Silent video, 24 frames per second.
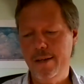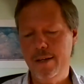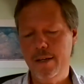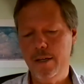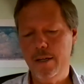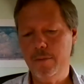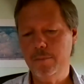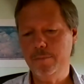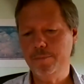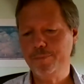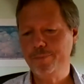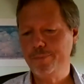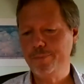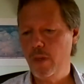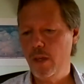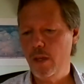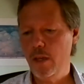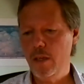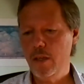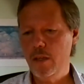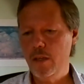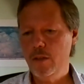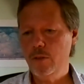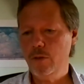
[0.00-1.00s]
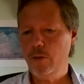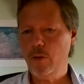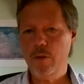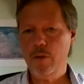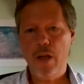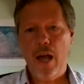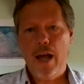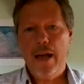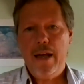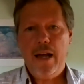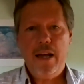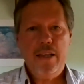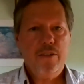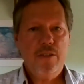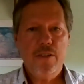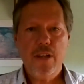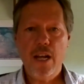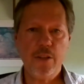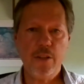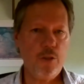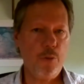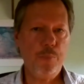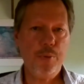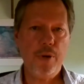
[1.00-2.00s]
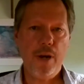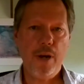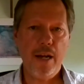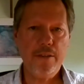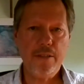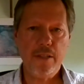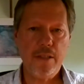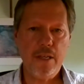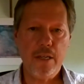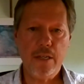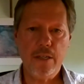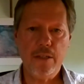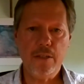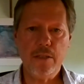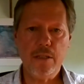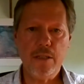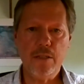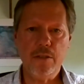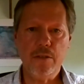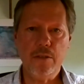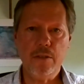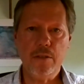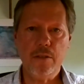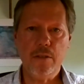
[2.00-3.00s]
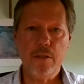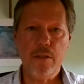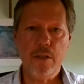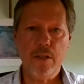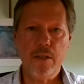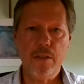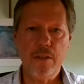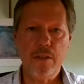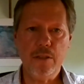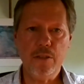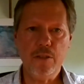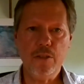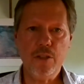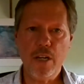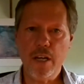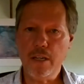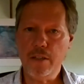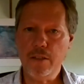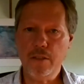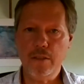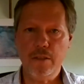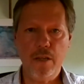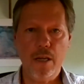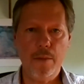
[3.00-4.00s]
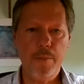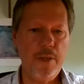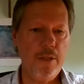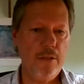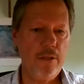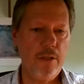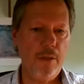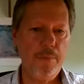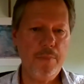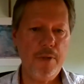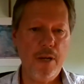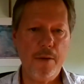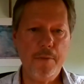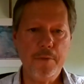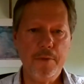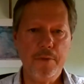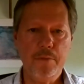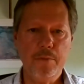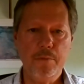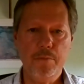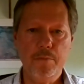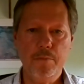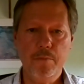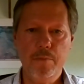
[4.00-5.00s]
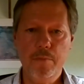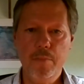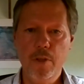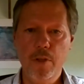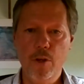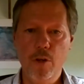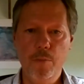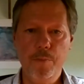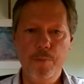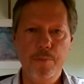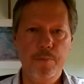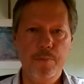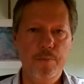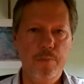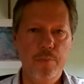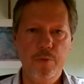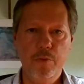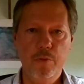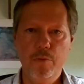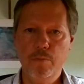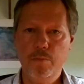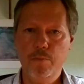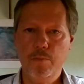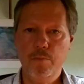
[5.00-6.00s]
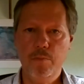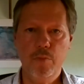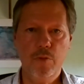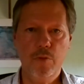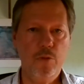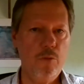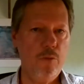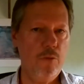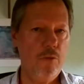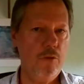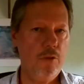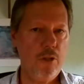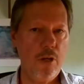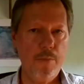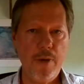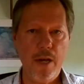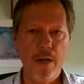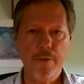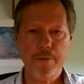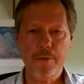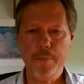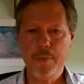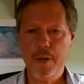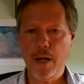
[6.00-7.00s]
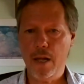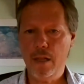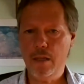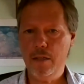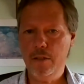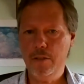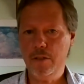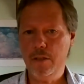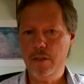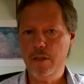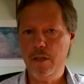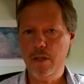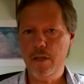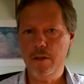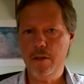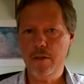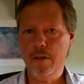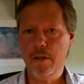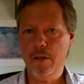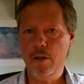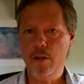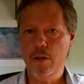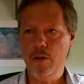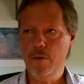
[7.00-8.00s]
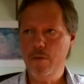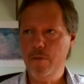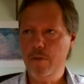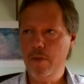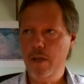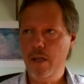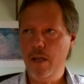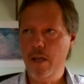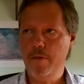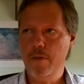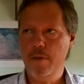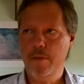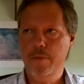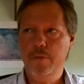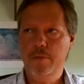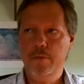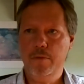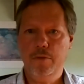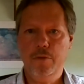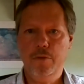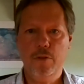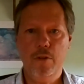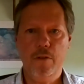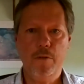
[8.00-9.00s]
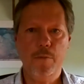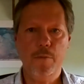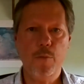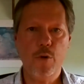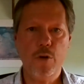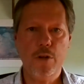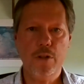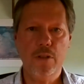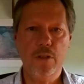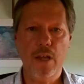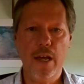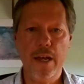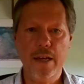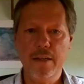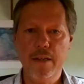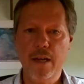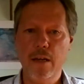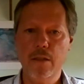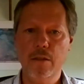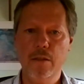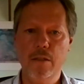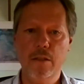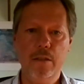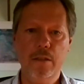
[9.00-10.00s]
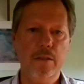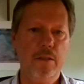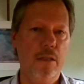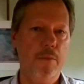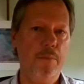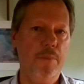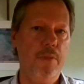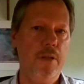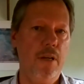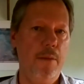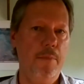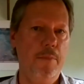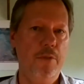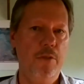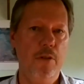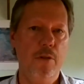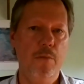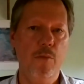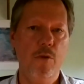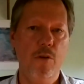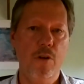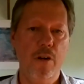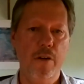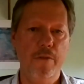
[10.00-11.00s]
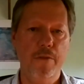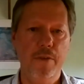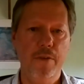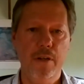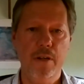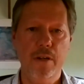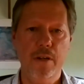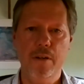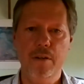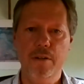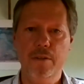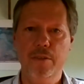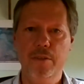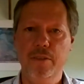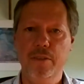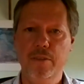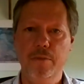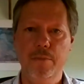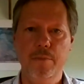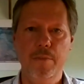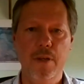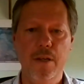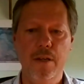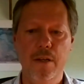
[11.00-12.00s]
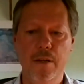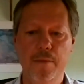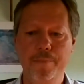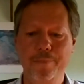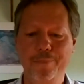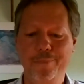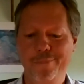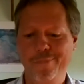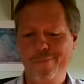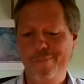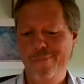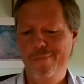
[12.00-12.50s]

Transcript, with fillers: Um, so I, it's not surprising that he sees uh, these changes. I mean, sometimes you know students come back from college and they you know they have a sort of more enlightened outlook sometimes they're more of a uh,